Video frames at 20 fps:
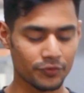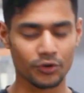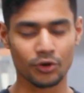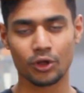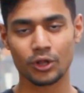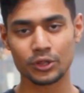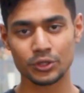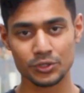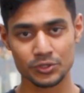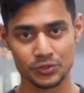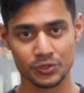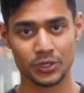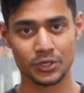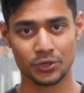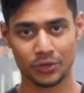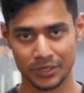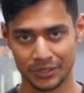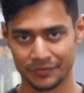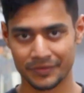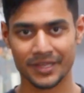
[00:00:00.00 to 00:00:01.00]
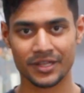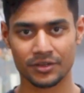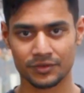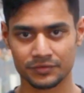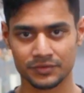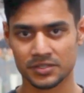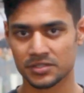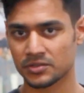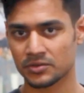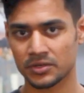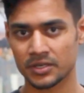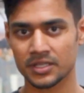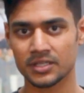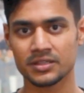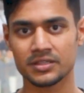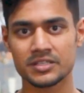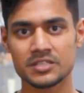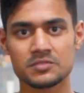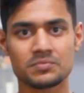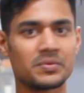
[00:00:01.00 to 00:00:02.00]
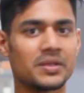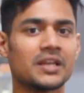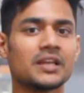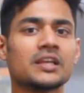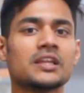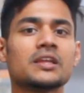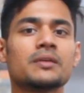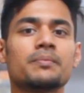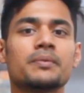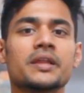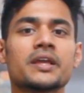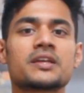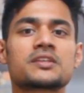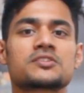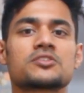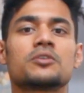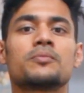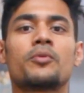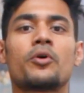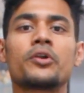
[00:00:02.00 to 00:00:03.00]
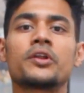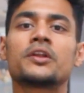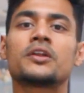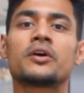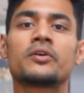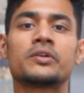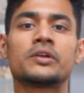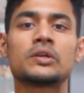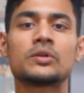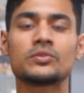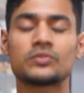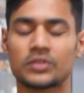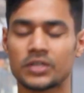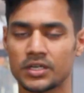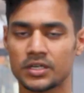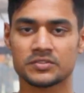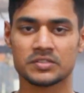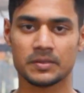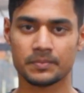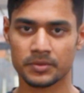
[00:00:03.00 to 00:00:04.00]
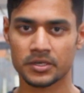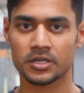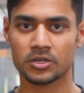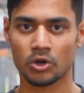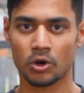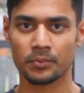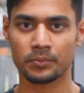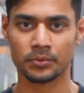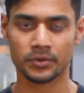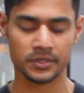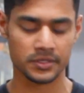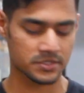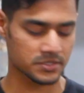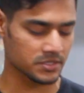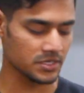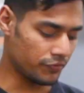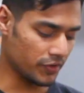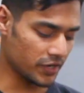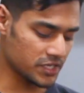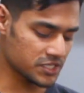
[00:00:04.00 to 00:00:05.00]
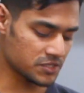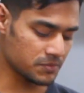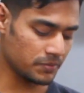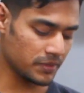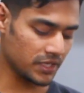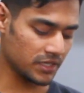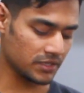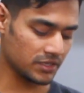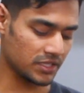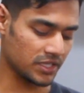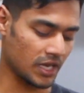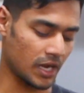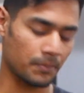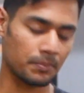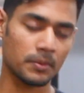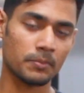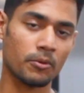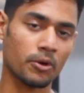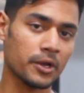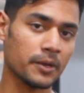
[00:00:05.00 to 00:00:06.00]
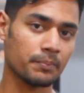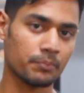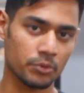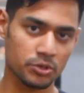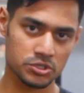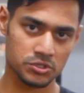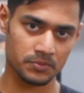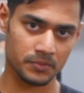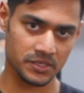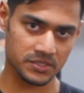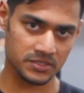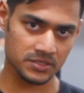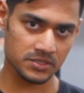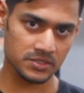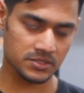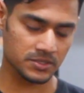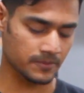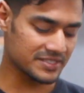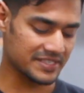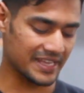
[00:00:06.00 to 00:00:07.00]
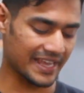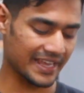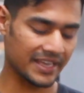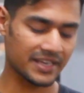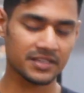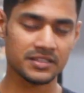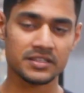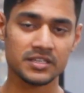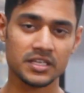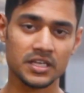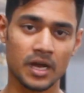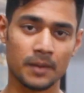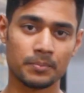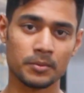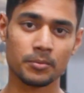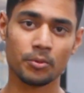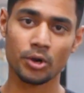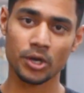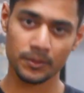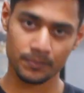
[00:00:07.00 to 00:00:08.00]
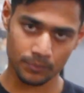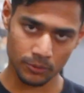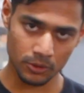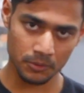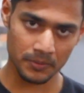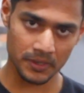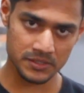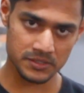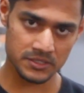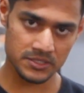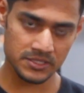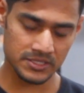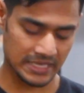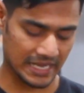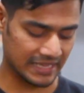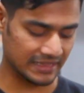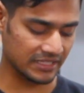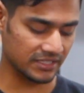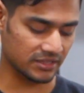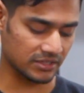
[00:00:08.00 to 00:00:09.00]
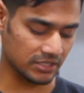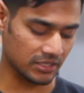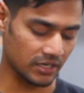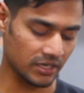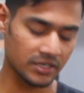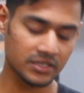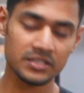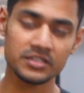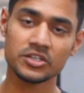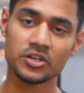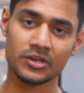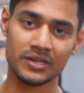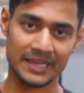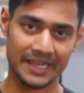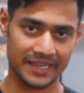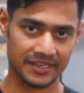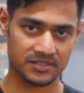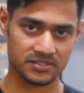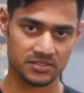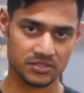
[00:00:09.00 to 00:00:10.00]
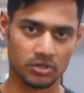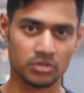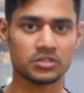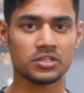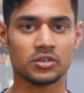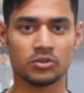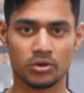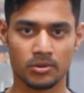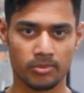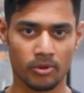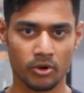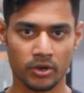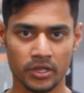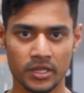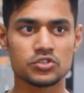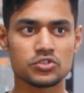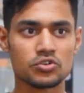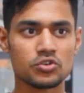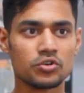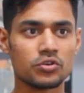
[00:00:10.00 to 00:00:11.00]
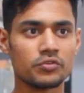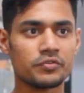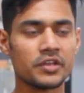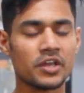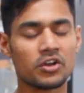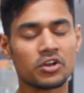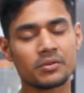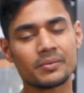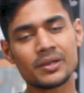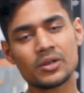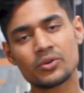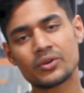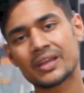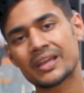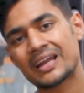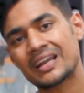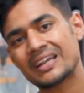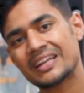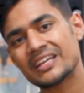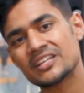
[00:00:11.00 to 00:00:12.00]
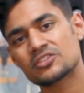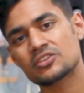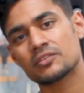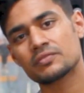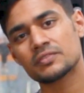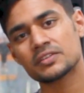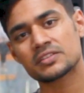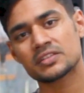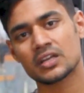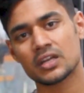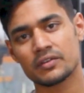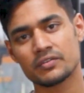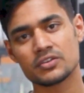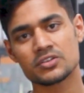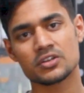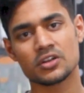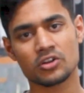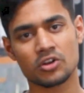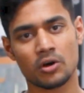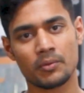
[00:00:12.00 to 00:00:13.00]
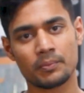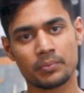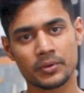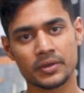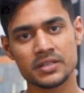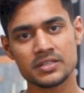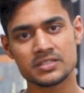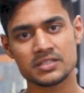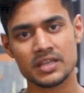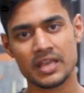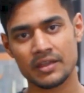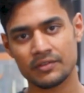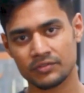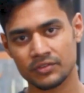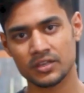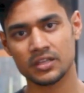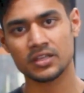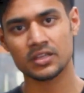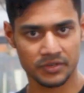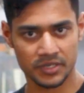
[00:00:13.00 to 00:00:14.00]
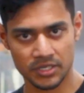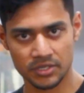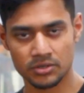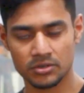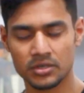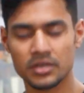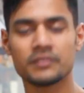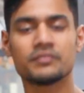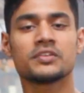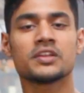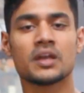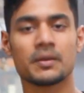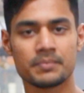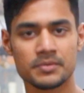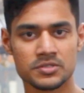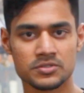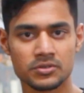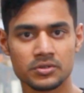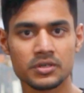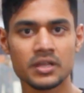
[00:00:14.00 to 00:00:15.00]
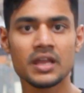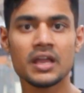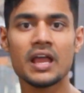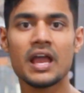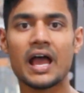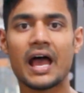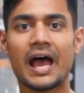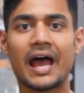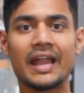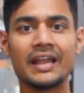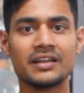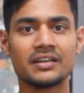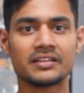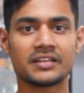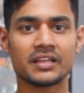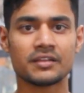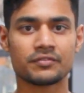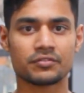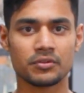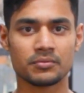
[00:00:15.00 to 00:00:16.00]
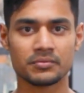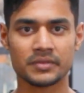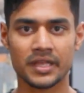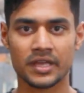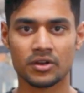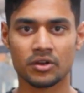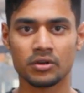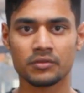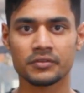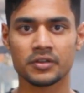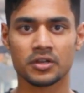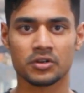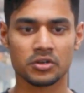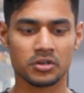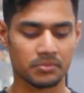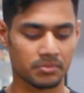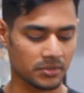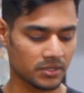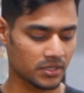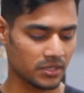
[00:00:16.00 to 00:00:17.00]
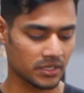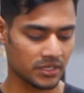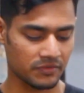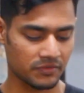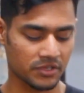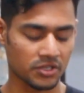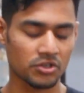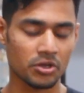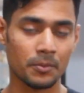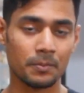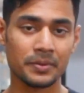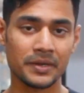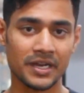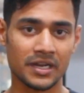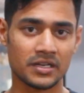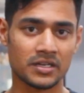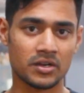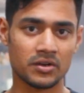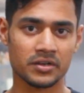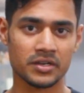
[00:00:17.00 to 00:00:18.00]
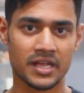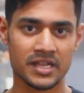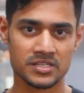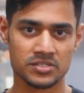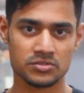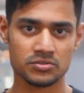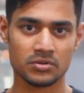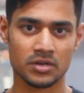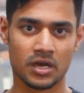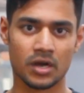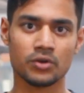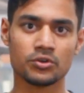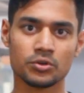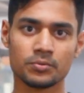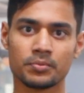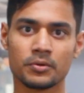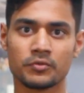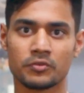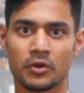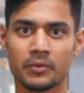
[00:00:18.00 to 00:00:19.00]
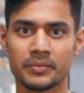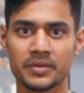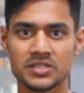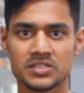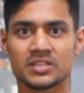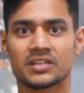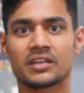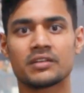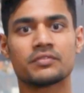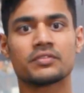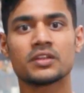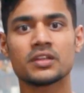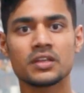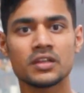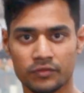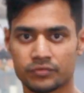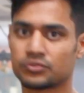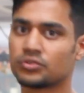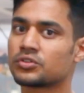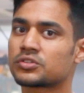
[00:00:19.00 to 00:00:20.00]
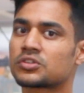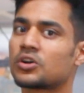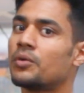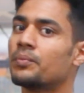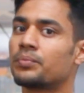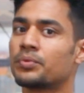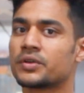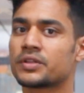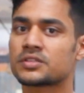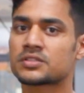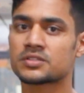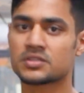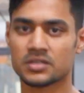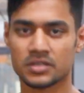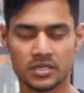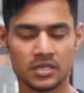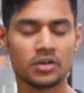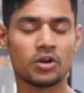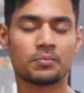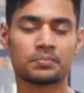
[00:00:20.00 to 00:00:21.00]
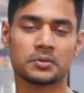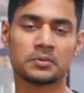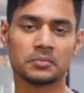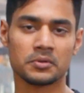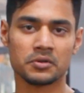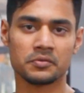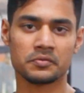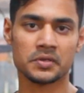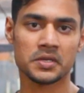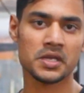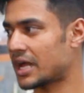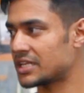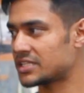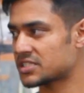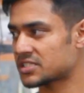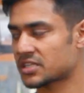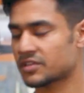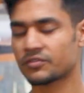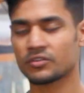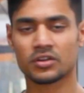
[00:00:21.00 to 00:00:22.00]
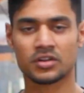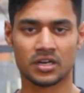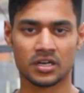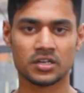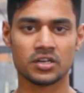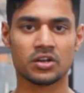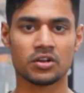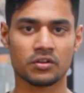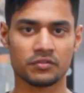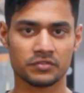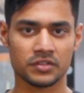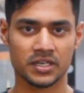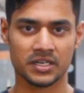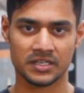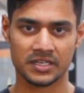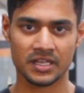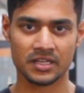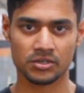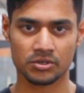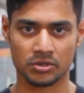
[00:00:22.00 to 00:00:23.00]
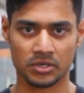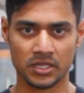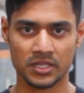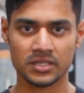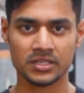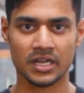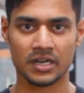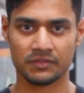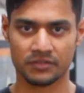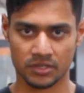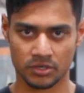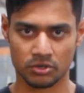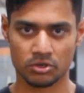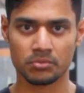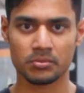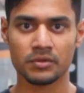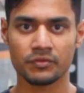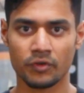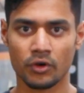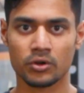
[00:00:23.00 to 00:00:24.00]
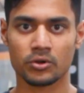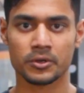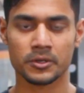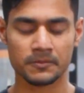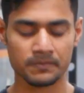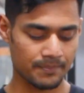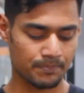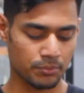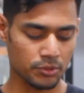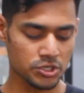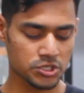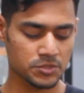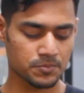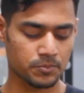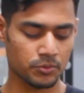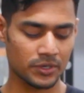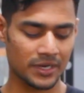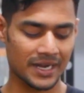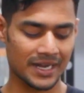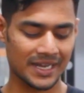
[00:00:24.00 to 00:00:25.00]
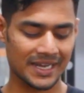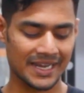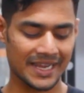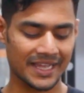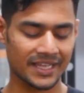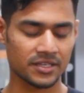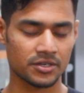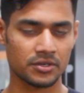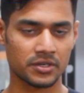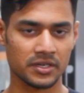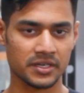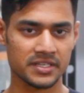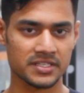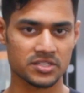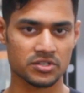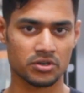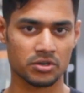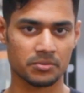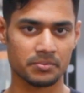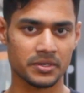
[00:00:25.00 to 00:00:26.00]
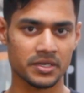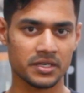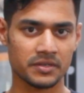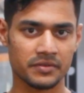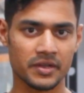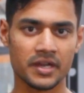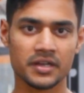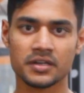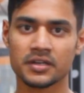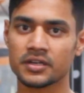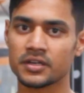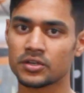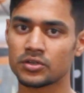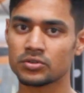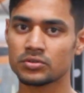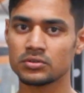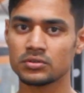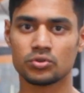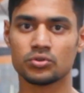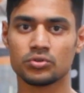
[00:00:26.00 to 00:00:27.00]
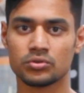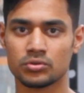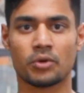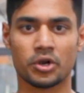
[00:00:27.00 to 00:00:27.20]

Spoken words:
For all those who are not aware of this routine, this mainly breaks your body down into three separate components. First being the upper body push muscles, second the upper body pull muscles, and the third your legs or the lower body. So we are going to be looking at each of these individual components every video, every episode, and then from there on we are going to be giving you a breakdown as to how to perform each and every of those components in an optimal way. I'll just give you a rundown of the entire routine that we are going to be following. Push, pull and leg routine is going to be divided into two